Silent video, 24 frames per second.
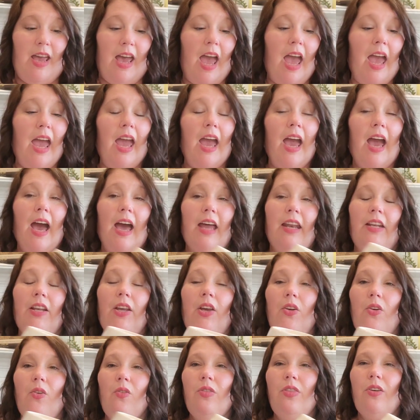And
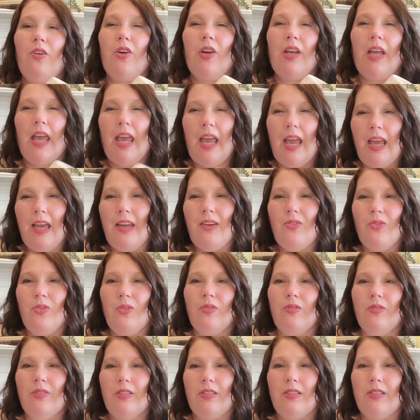you know, their candles